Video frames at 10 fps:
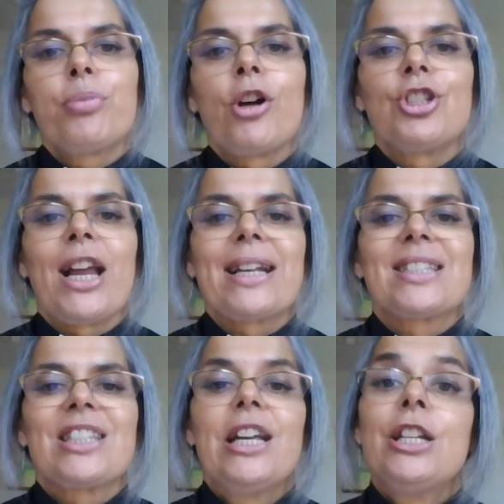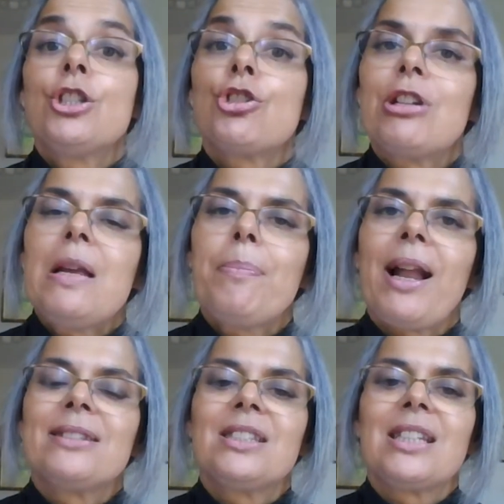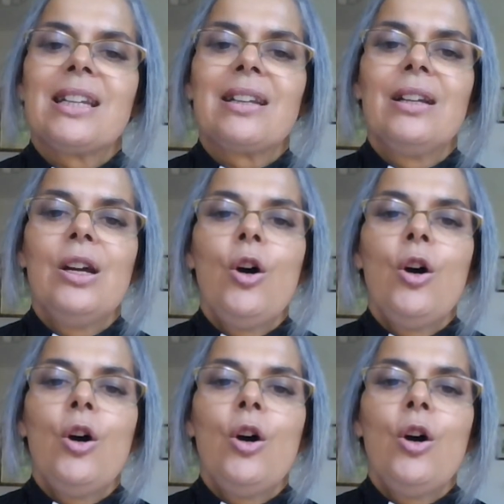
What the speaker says: projects, tree planting,